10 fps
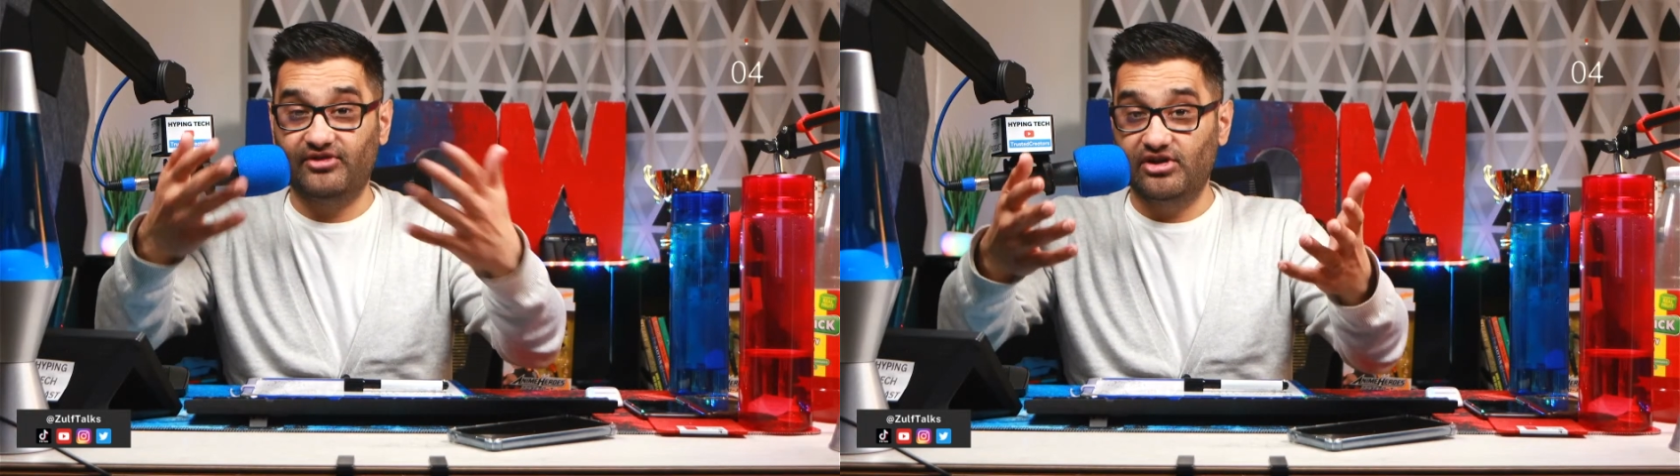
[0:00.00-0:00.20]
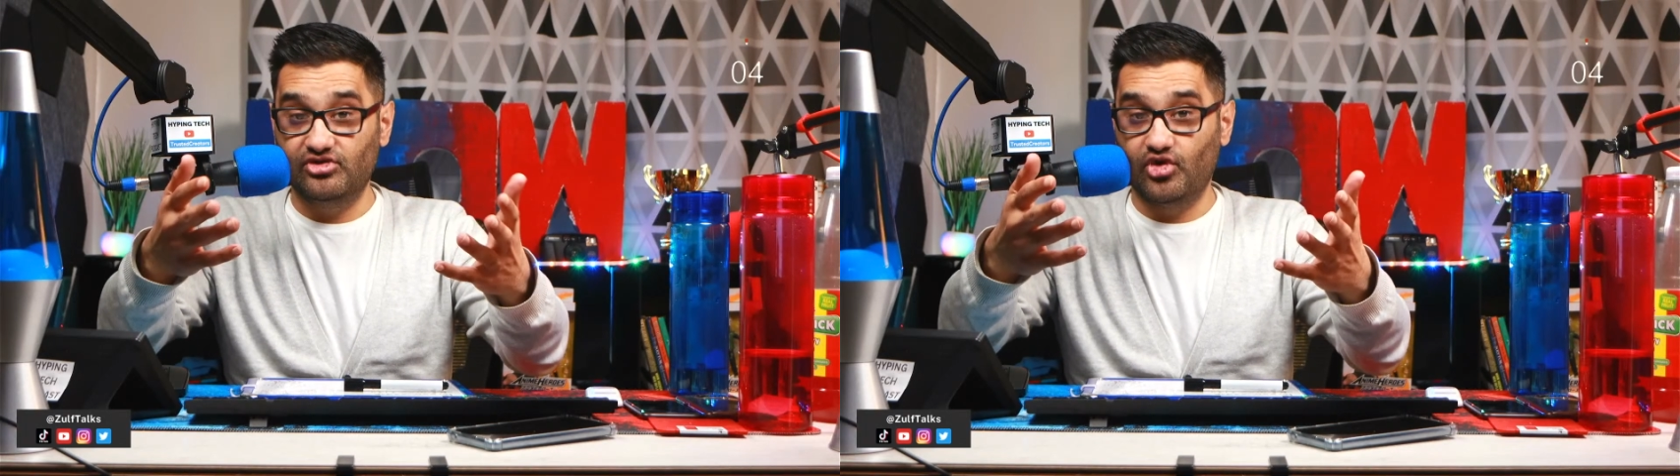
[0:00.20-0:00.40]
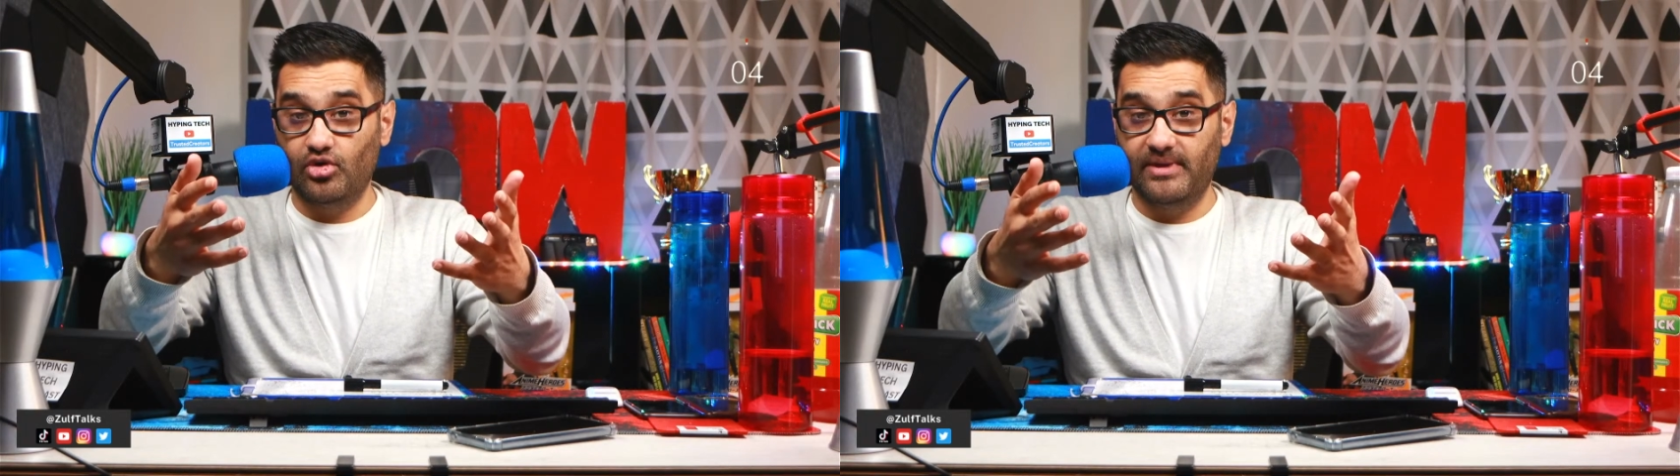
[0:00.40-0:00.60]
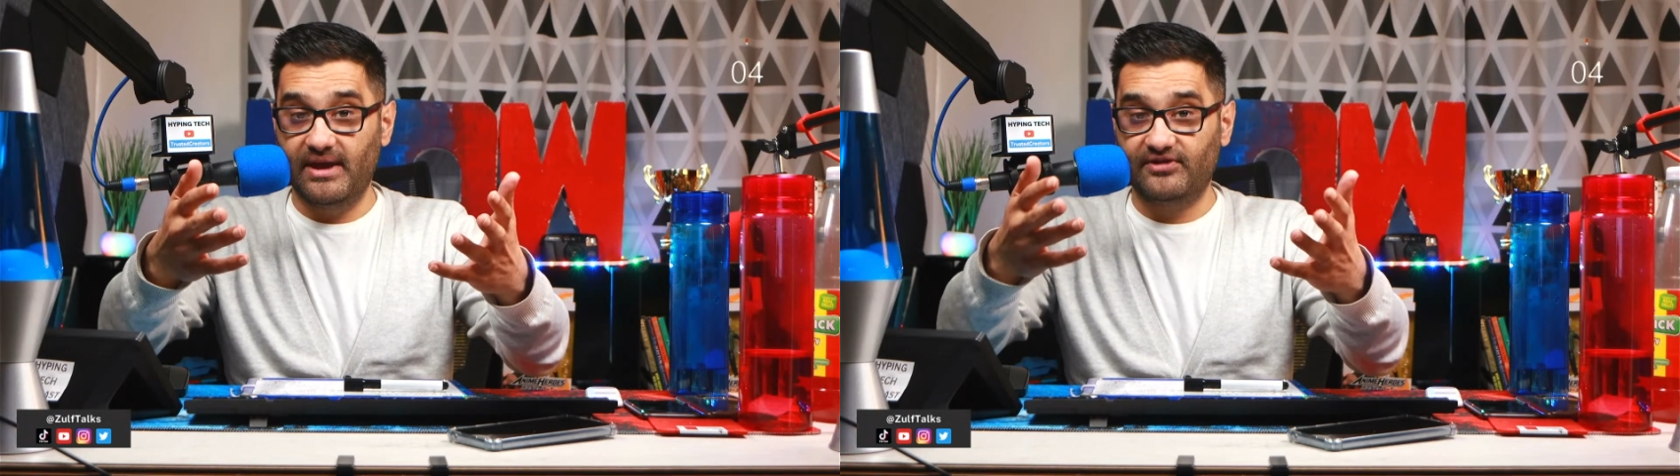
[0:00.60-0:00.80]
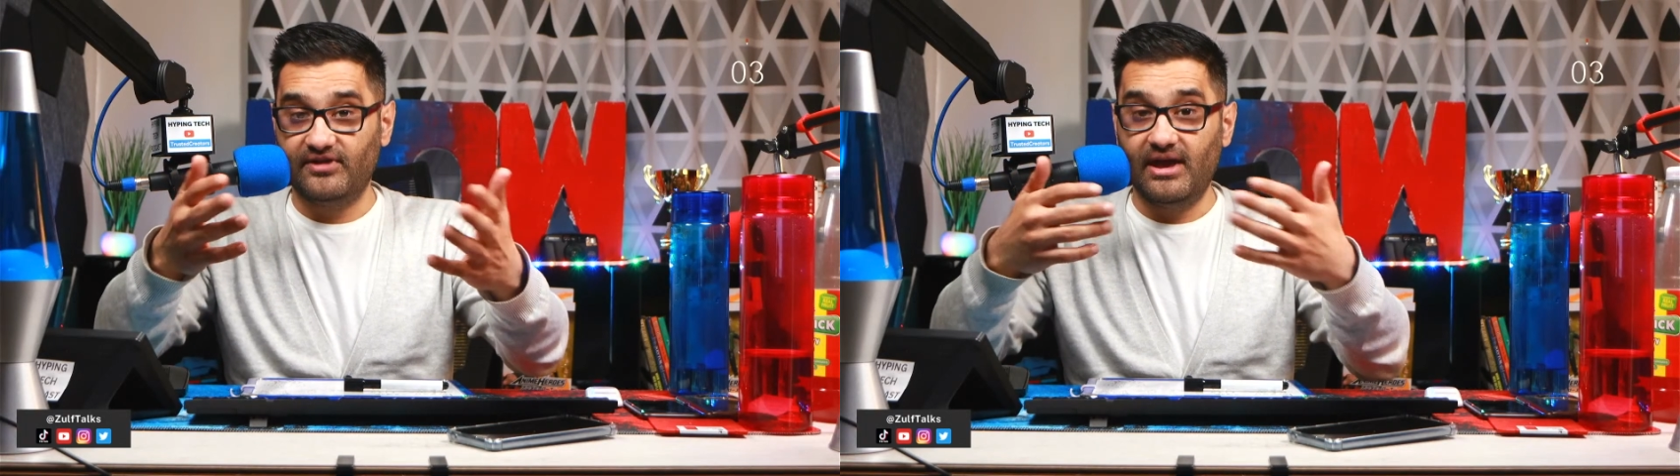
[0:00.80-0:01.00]
I use
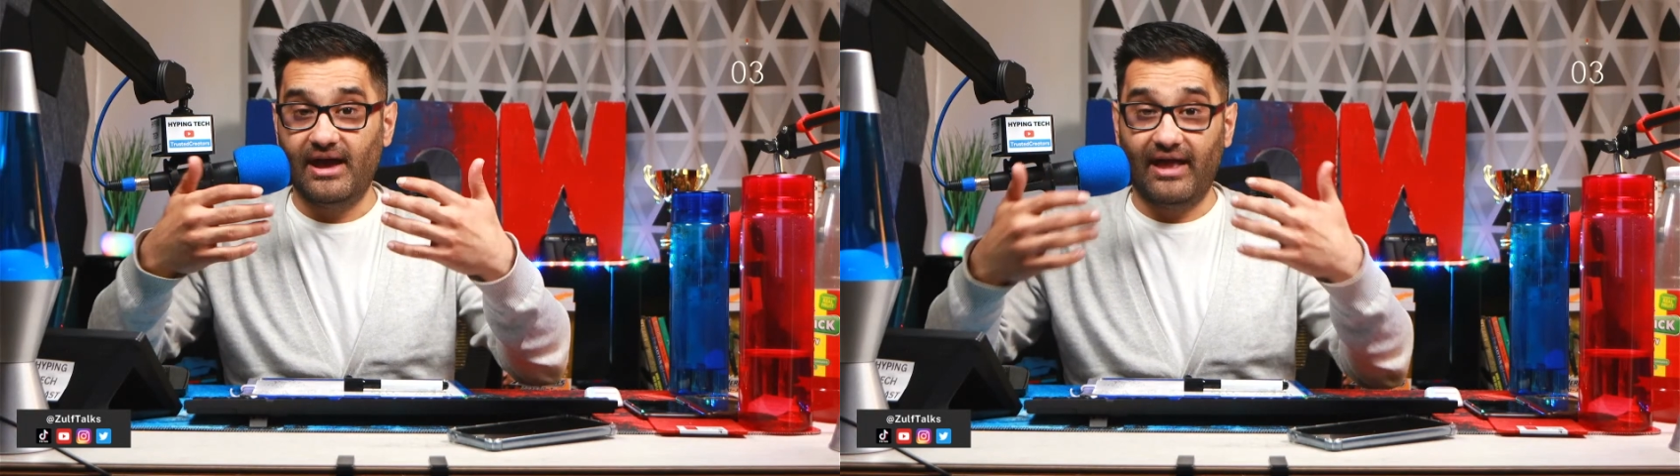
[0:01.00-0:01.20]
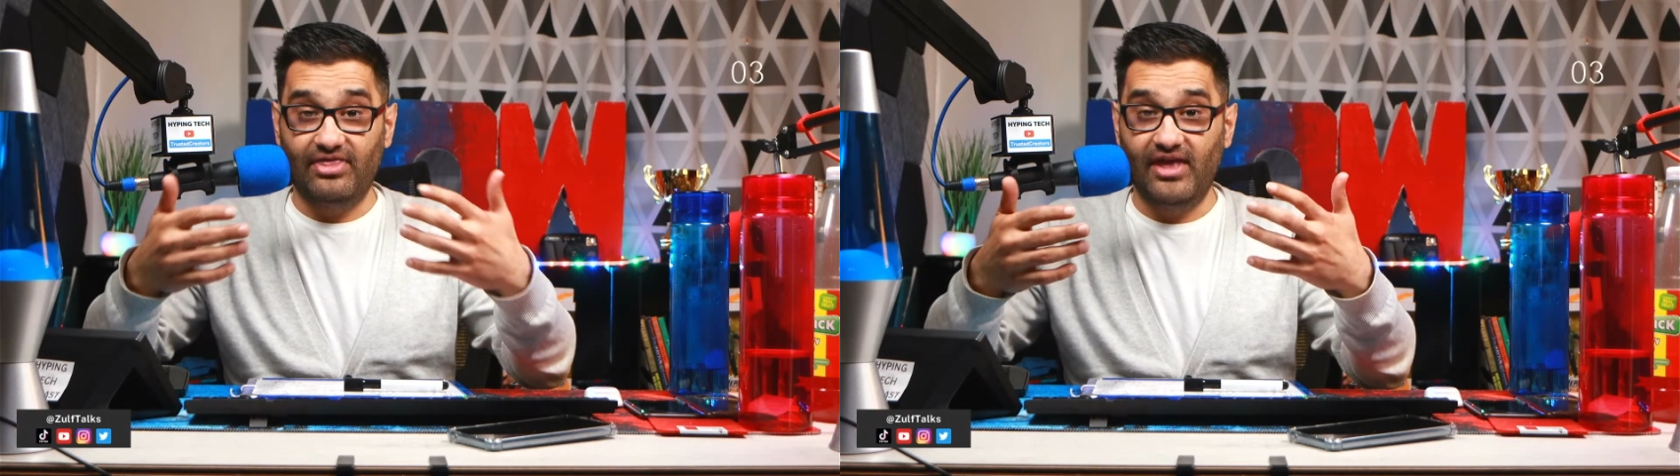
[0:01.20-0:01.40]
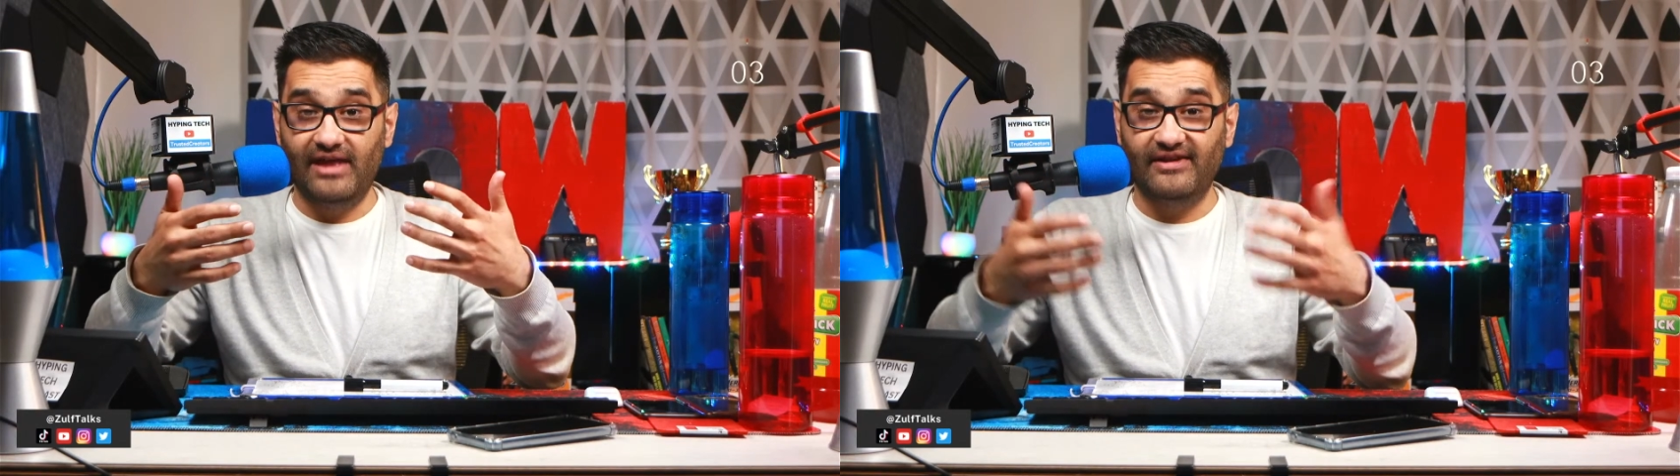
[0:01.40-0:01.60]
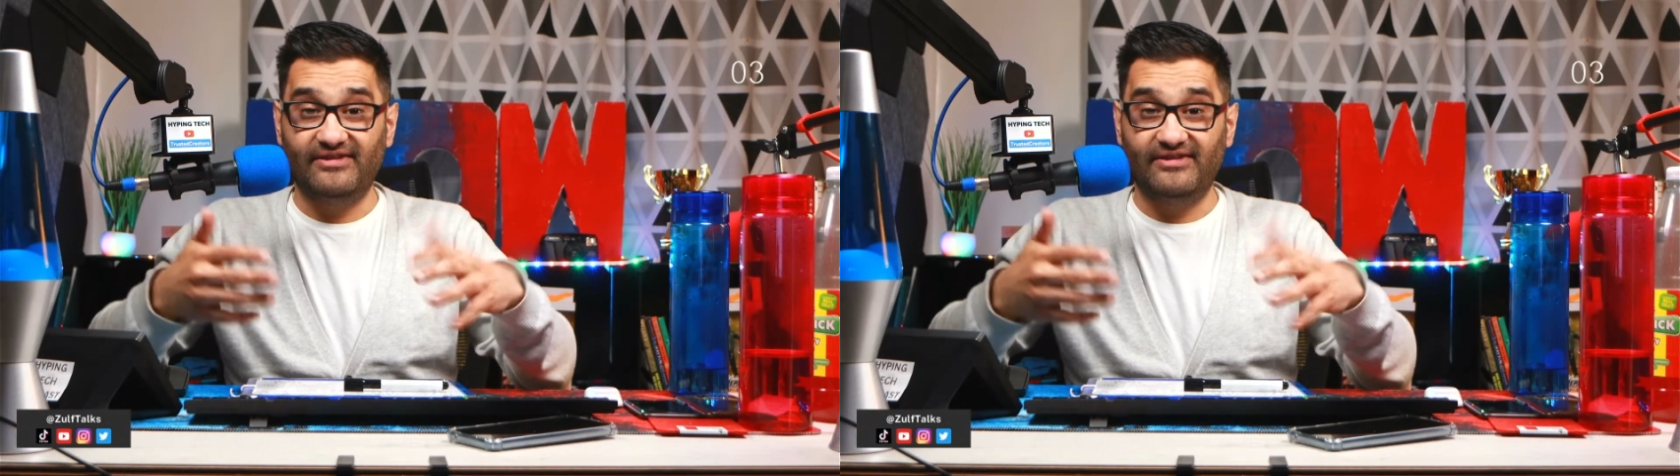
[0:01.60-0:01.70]
OBS, and then they